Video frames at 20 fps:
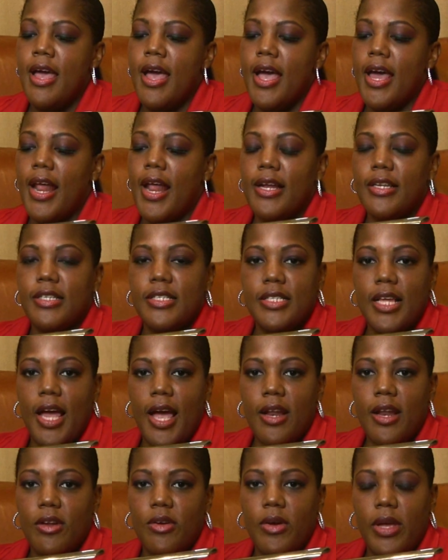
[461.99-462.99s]
And I
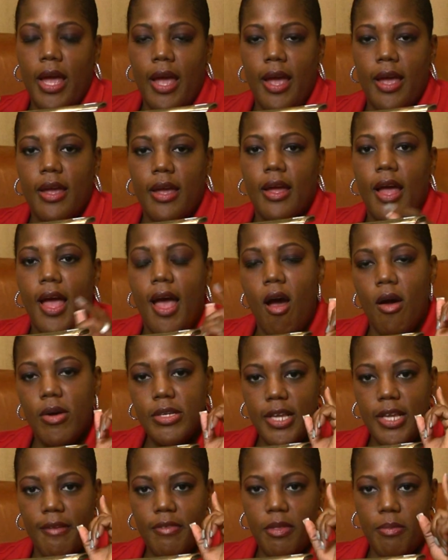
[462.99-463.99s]
decided, okay, I
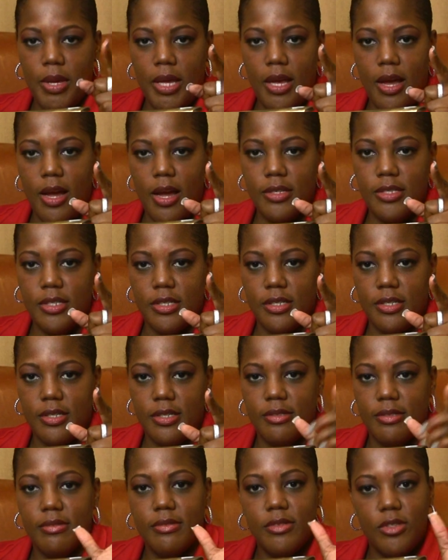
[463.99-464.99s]
always have to be conscious.
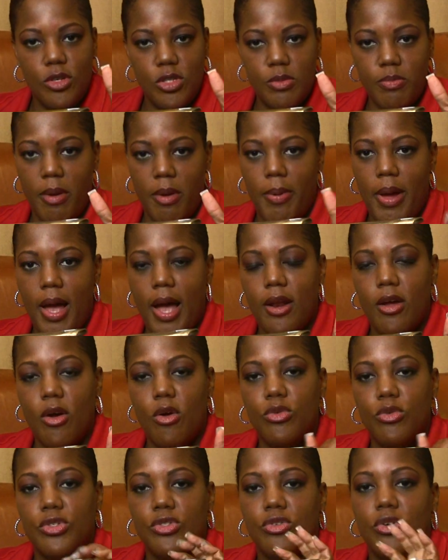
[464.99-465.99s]
Use my pot
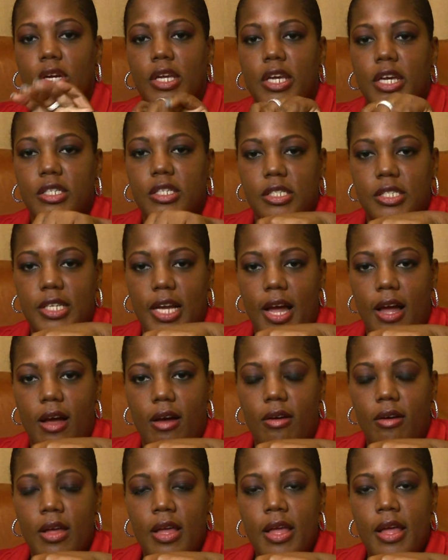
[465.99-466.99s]
holders or a kitchen
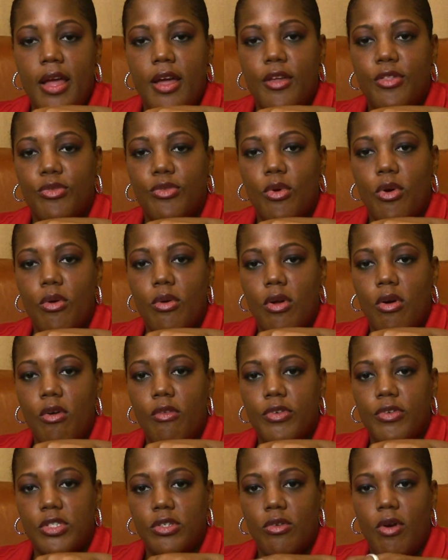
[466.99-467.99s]
towel and throw it
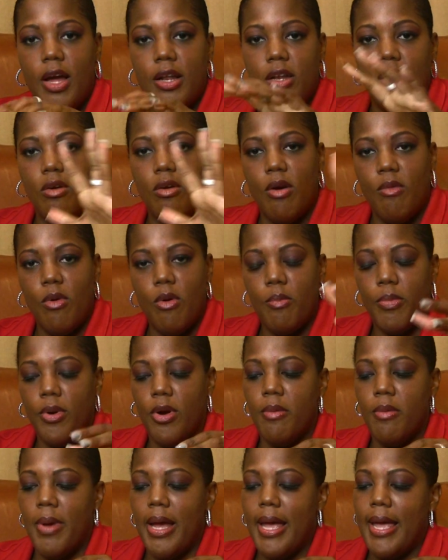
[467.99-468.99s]
over so I know I won't
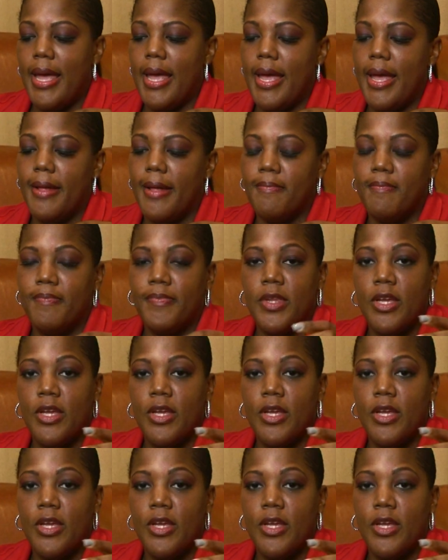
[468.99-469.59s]
burn my hand.